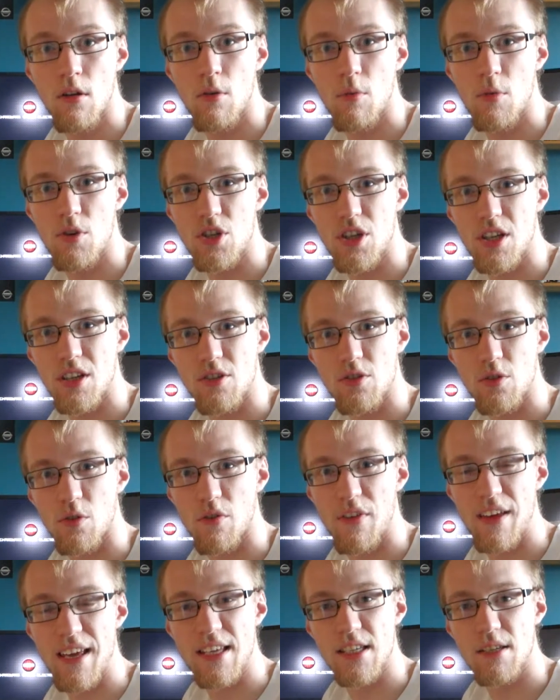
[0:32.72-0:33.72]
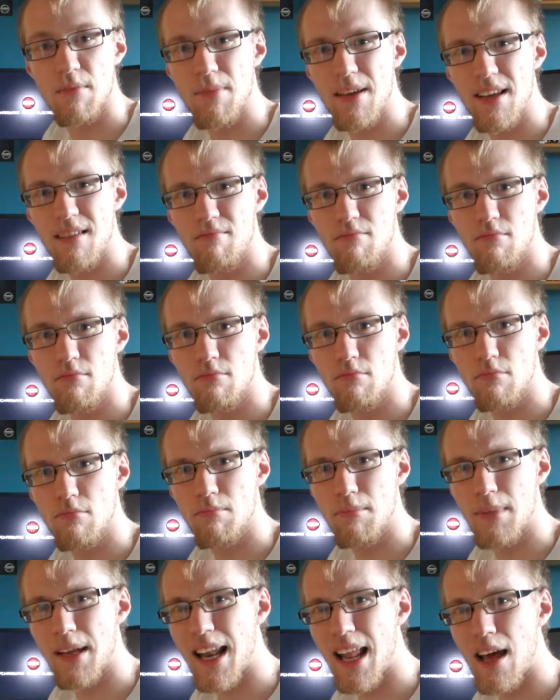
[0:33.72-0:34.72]
which you can sort of hear is a
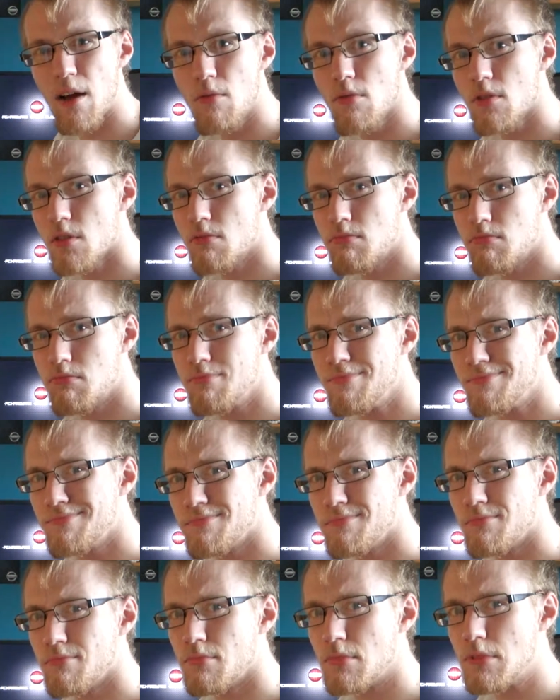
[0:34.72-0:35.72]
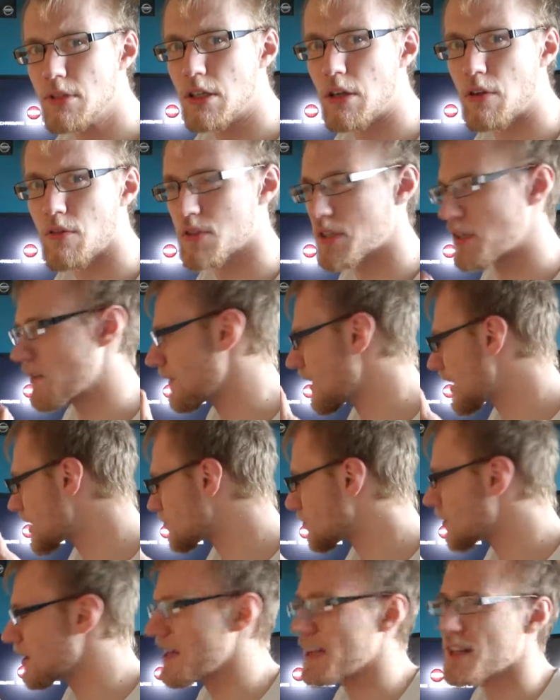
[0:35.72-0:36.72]
bit loud. And obviously if that's
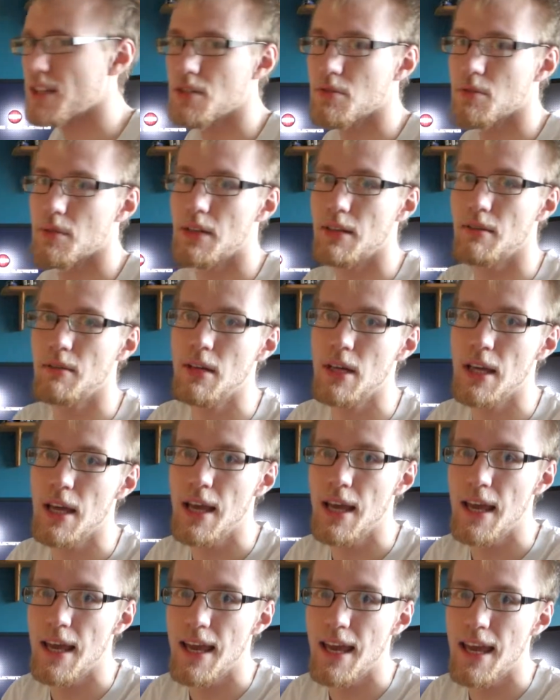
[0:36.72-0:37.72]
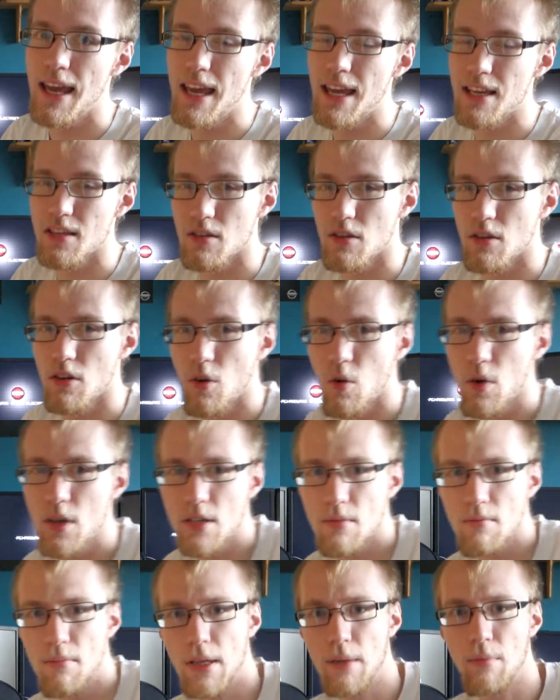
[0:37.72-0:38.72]
right next to it, it's going to annoy
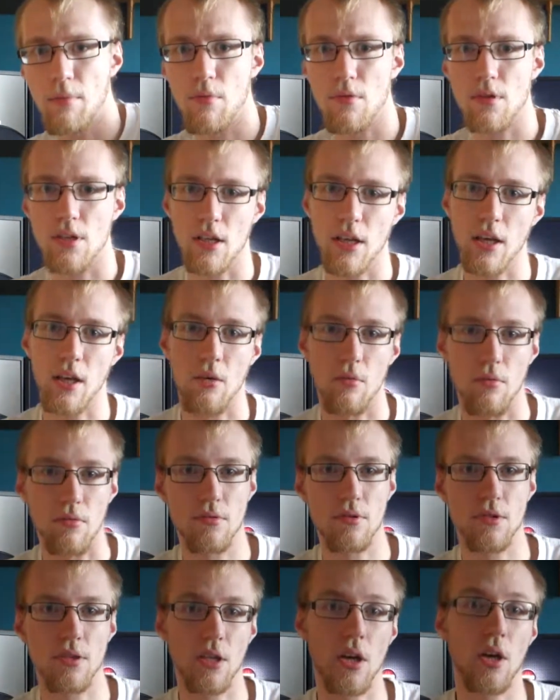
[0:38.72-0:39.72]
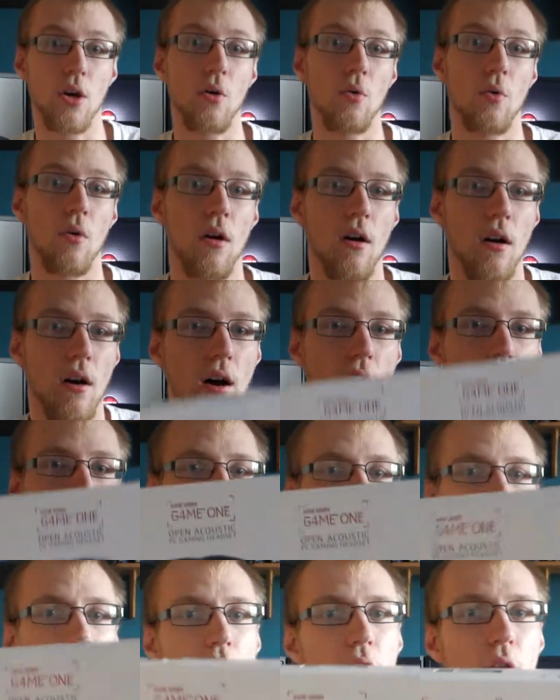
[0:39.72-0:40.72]
some people as I go. So
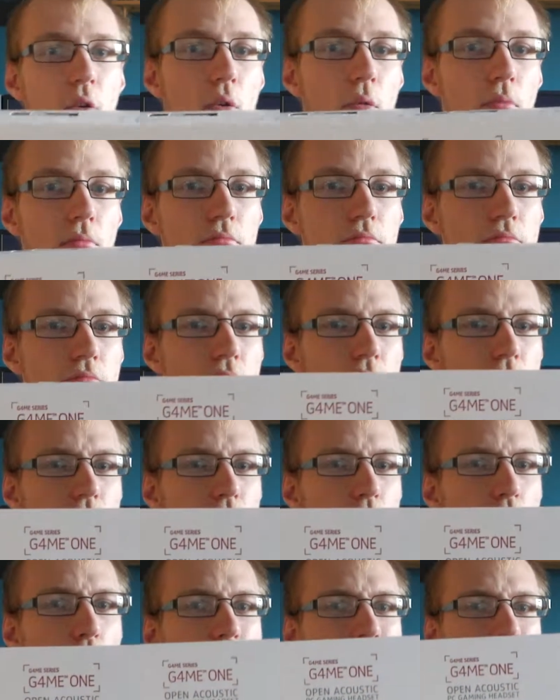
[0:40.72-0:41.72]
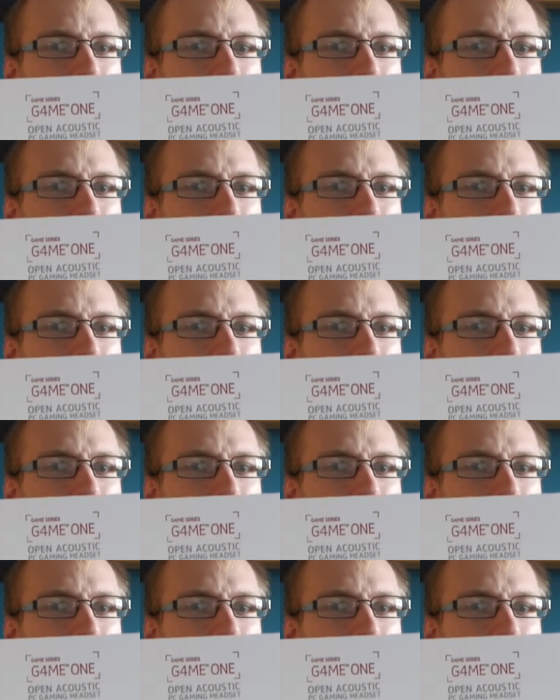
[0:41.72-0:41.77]
I thought, what